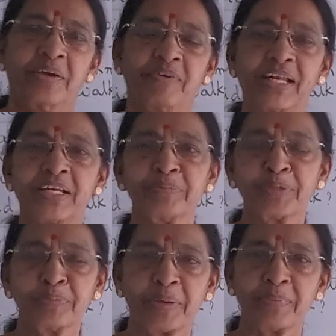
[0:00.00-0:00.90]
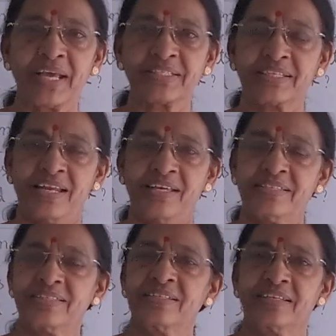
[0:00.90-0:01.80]
Welcome to my maths
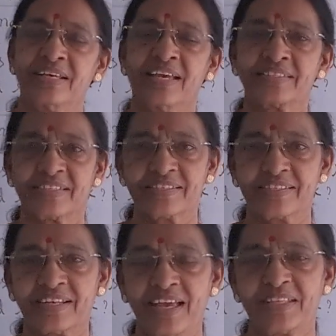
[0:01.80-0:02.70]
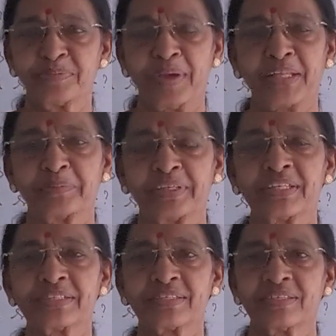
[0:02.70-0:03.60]
class, 6th class
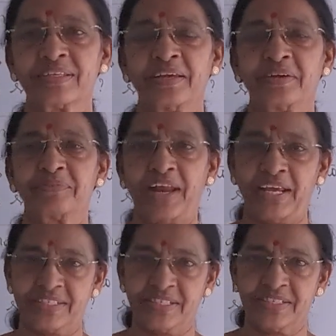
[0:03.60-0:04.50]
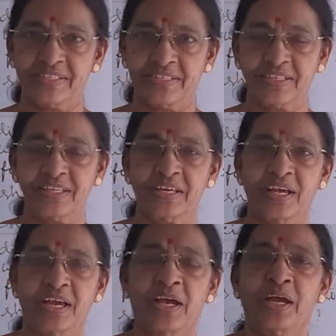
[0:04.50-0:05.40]
mathematics fractions.
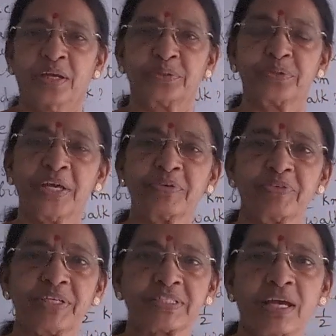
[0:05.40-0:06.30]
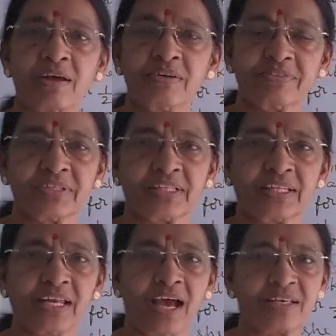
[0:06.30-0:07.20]
Today we will solve
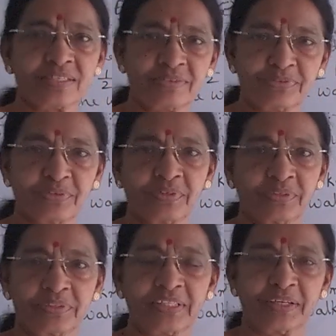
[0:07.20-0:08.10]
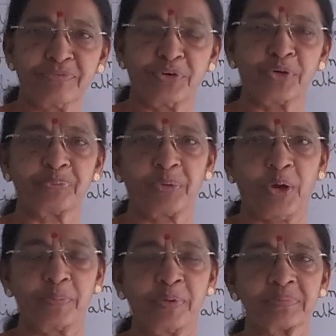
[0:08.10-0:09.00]
the last 3-4
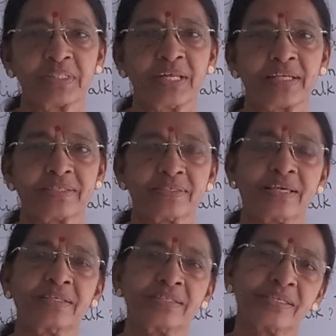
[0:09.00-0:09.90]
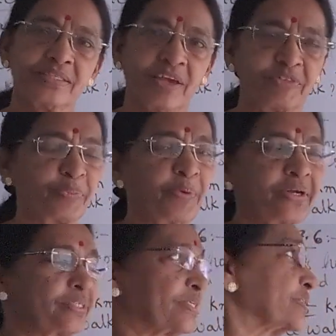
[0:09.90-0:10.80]
problems in exercise
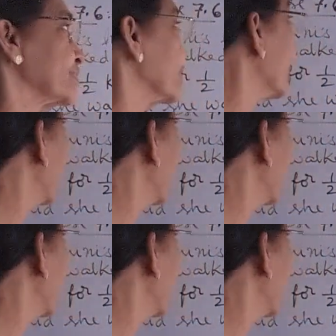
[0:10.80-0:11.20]
7.6.